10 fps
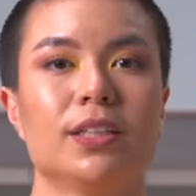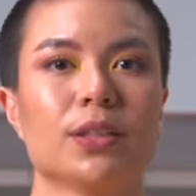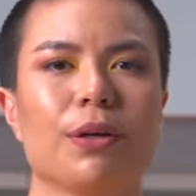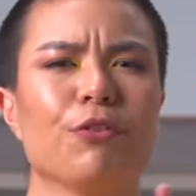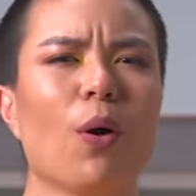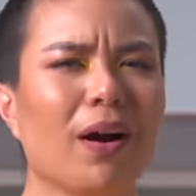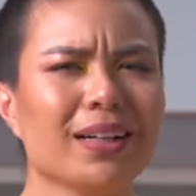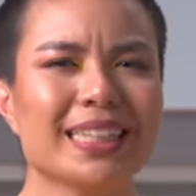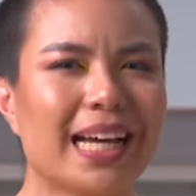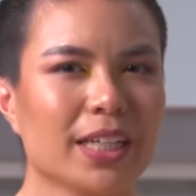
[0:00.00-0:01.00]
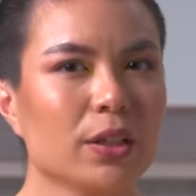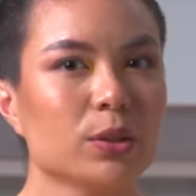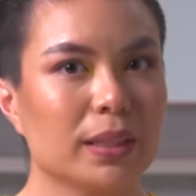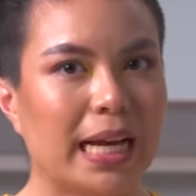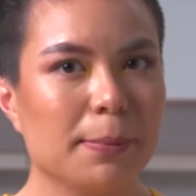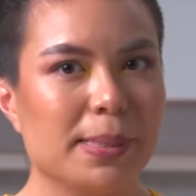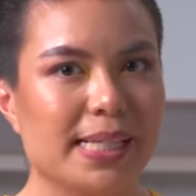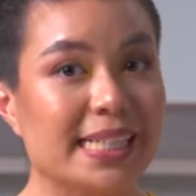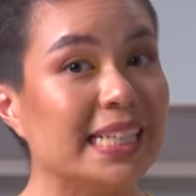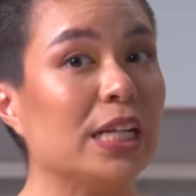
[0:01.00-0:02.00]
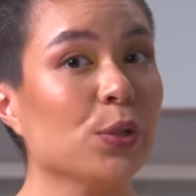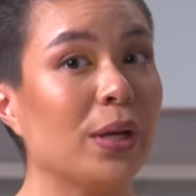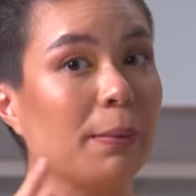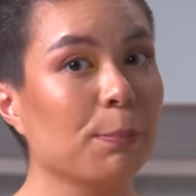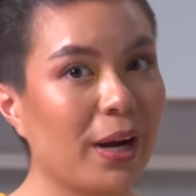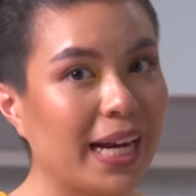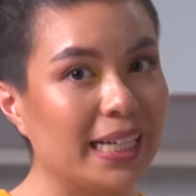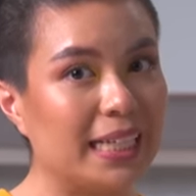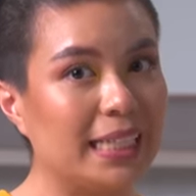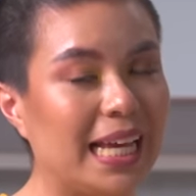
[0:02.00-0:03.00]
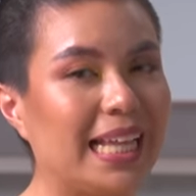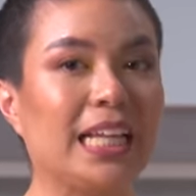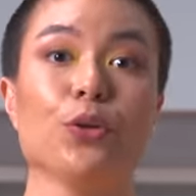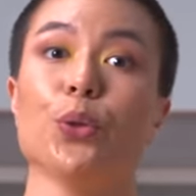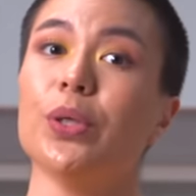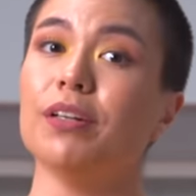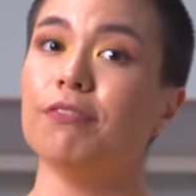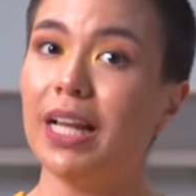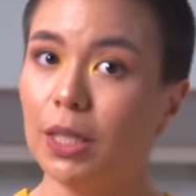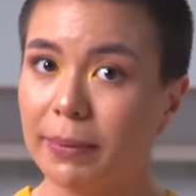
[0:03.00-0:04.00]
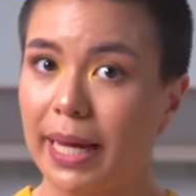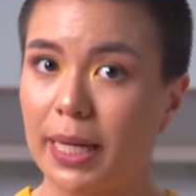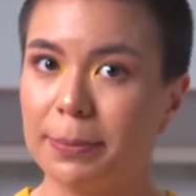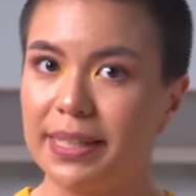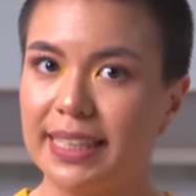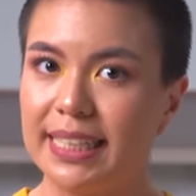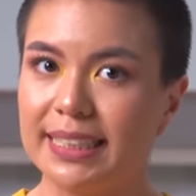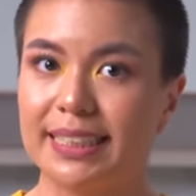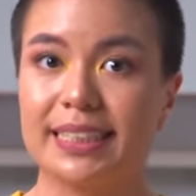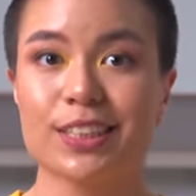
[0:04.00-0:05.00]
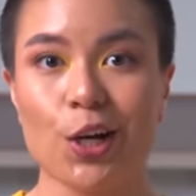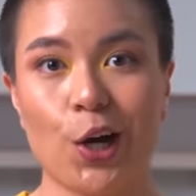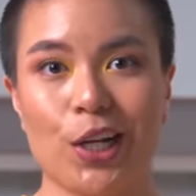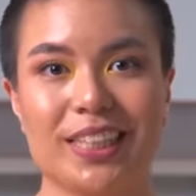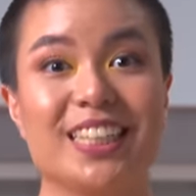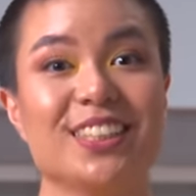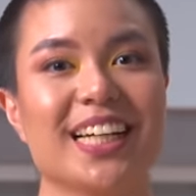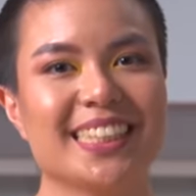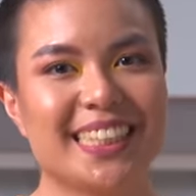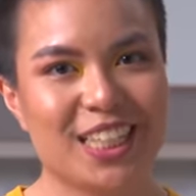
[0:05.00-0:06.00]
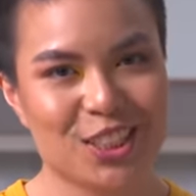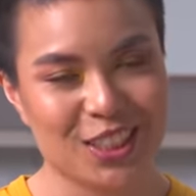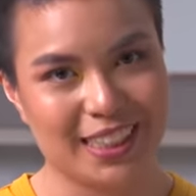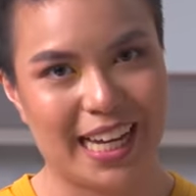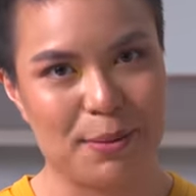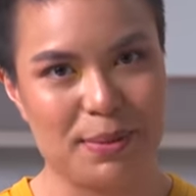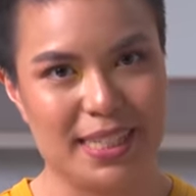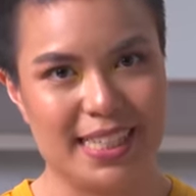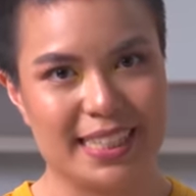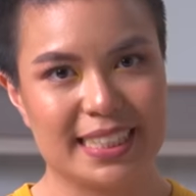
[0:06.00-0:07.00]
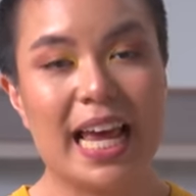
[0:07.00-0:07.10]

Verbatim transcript: So if you aren't diagnosed with diabetes and then you get pregnant and then you do develop diabetes, this is called gestational diabetes.